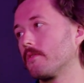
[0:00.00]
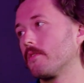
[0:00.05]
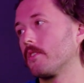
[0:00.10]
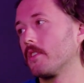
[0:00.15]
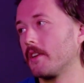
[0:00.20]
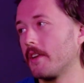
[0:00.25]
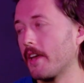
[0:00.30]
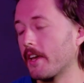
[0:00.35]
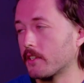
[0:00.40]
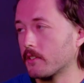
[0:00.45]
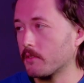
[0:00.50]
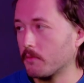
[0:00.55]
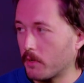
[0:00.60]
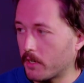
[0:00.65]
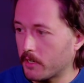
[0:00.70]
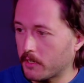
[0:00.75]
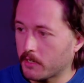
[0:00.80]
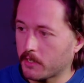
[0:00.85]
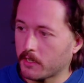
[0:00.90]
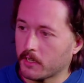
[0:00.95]
the next
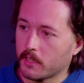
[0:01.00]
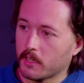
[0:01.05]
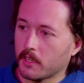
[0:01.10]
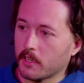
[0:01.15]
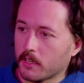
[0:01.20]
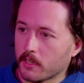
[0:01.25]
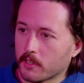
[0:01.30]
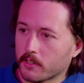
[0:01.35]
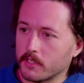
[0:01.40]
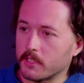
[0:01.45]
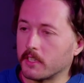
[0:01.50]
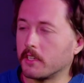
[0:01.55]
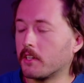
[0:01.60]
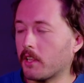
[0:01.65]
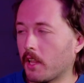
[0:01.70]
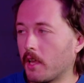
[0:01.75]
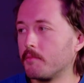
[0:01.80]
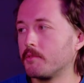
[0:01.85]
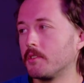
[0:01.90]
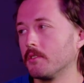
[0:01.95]
one. Because in
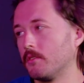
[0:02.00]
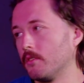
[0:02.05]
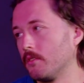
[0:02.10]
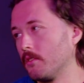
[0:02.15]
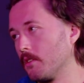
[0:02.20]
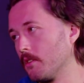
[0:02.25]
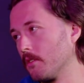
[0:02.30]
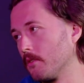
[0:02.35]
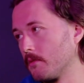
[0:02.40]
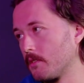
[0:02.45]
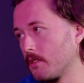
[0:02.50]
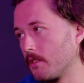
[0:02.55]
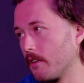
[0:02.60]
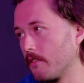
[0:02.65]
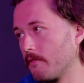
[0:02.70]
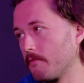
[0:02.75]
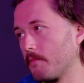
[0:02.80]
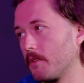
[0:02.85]
clubs you'll do the old stuff,